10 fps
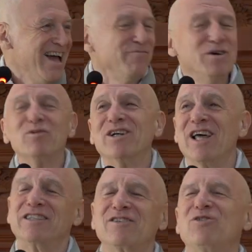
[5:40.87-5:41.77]
We were
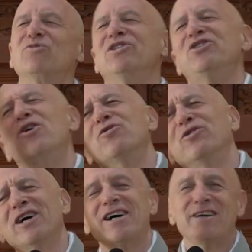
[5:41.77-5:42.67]
like doing
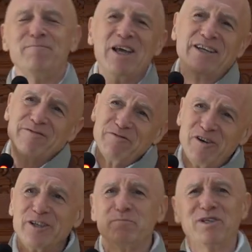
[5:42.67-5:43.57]
yoga and making
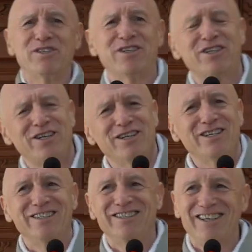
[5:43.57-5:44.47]
funny
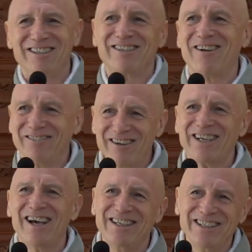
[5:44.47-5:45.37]
positions and stuff.
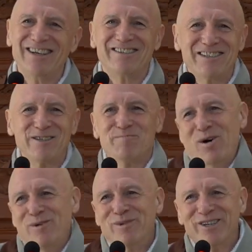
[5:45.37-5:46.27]
Okay, you know, it's a
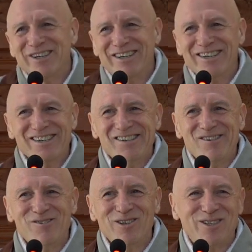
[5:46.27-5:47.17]
bummer.
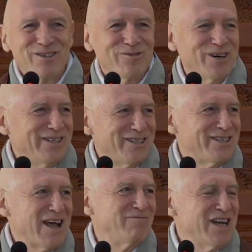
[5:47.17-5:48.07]
Who wants to wait
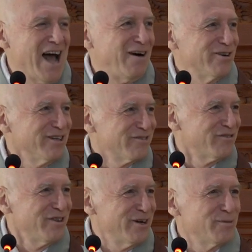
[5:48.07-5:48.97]
7 hours
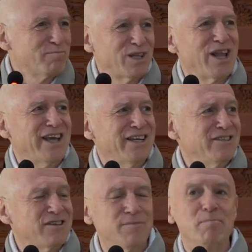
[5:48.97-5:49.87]
for their plane
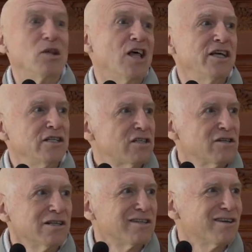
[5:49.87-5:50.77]
to
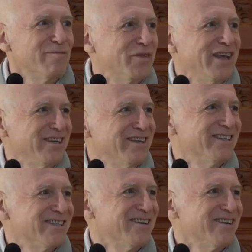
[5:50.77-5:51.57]
Malaysia or something? You know,